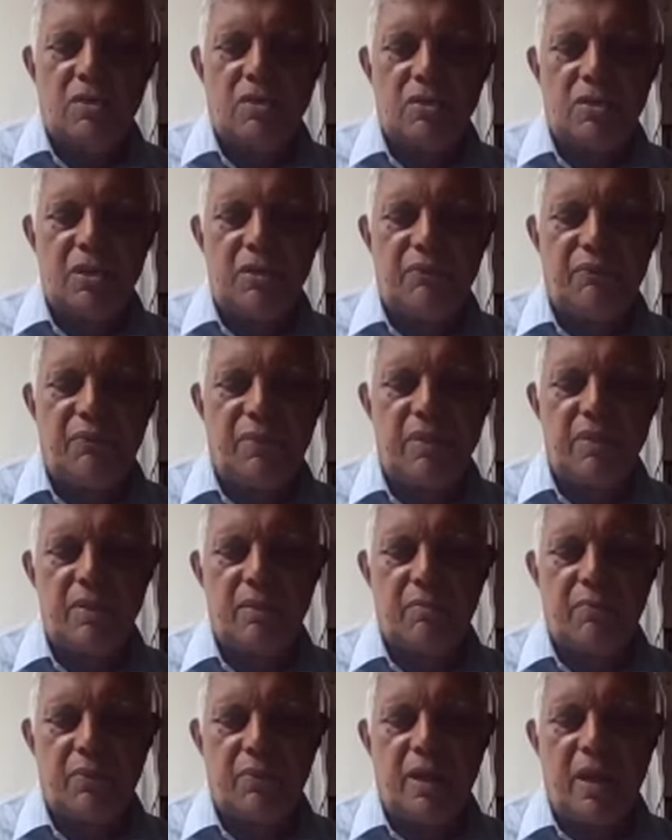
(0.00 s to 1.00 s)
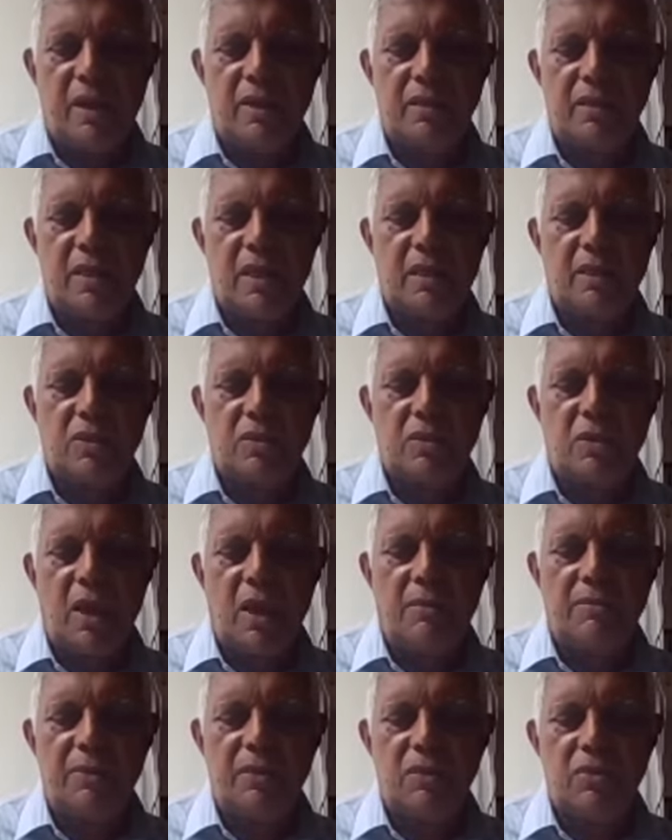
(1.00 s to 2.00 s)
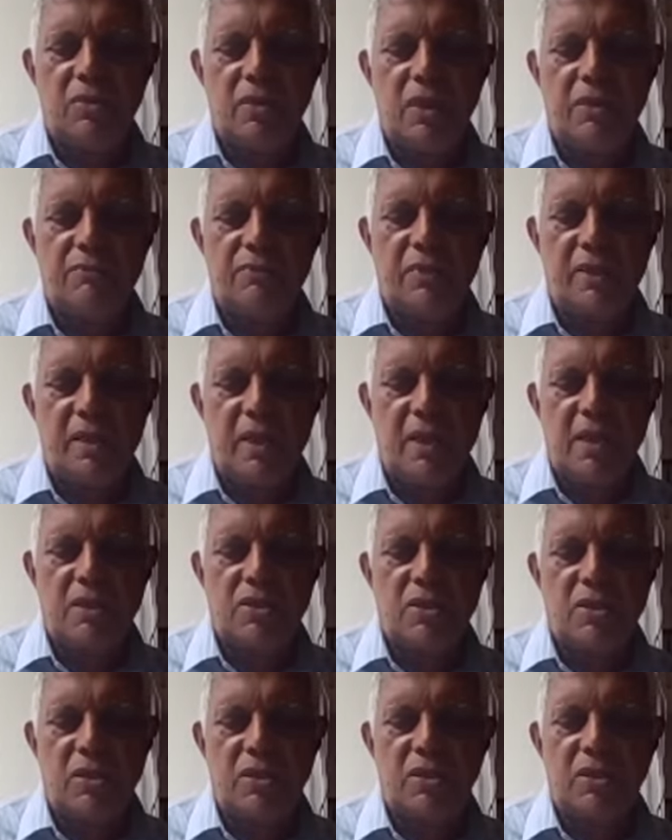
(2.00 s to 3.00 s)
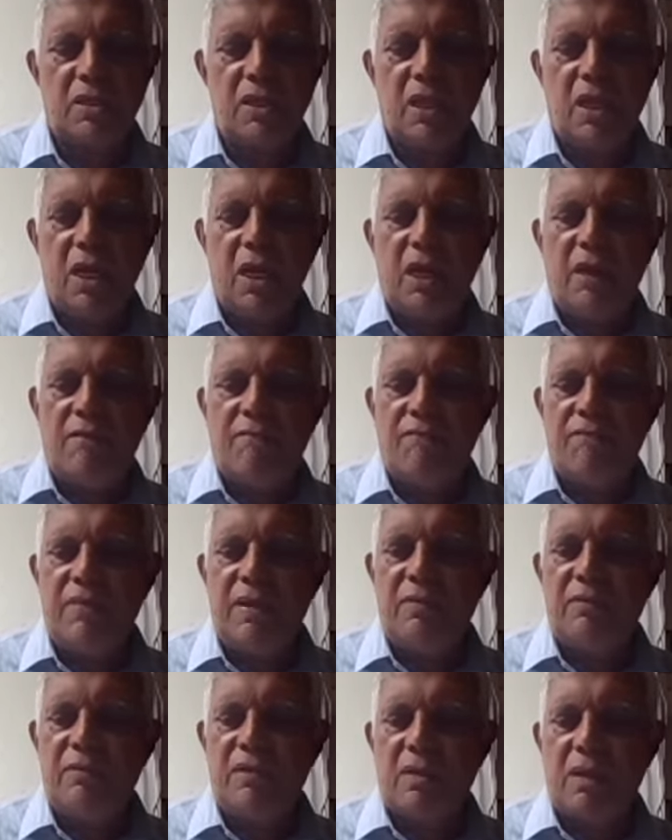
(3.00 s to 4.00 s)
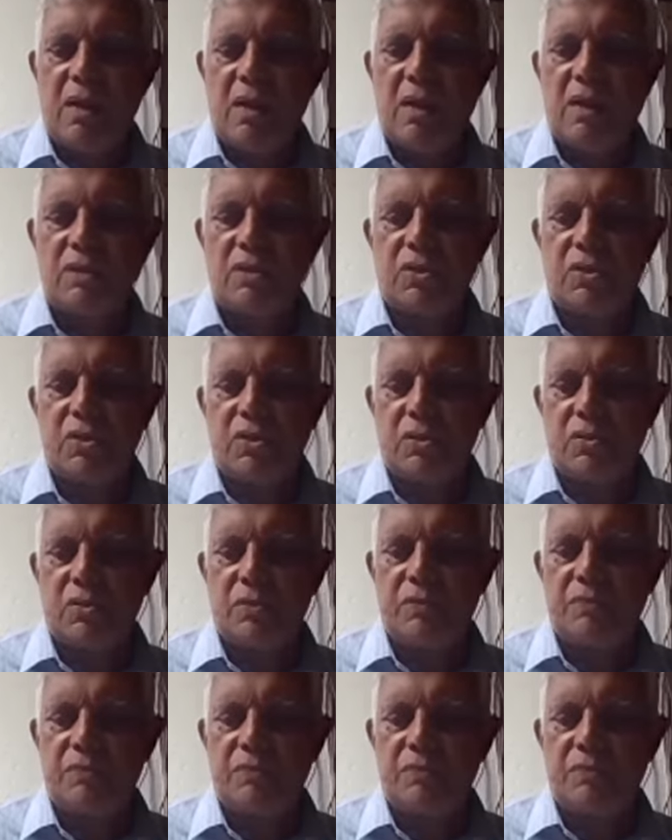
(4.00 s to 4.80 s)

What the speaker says: to defend the bride and to come into every nation, we were asked